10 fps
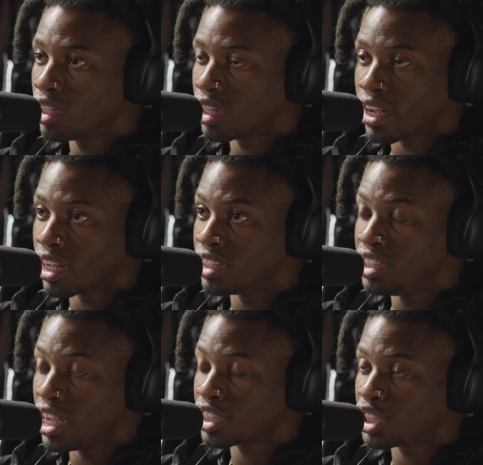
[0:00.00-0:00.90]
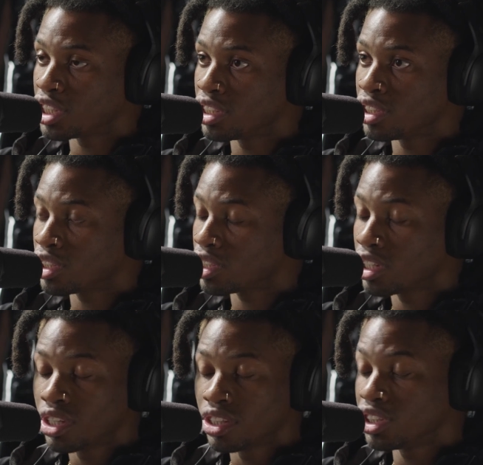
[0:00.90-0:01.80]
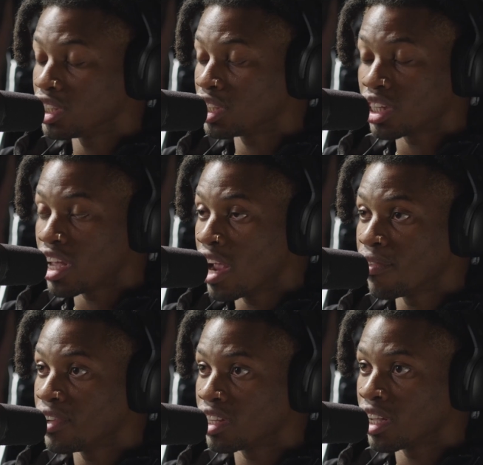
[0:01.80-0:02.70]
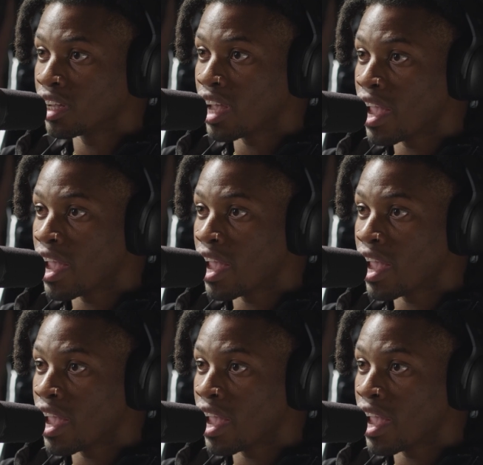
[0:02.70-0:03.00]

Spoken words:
like addictions, just everything.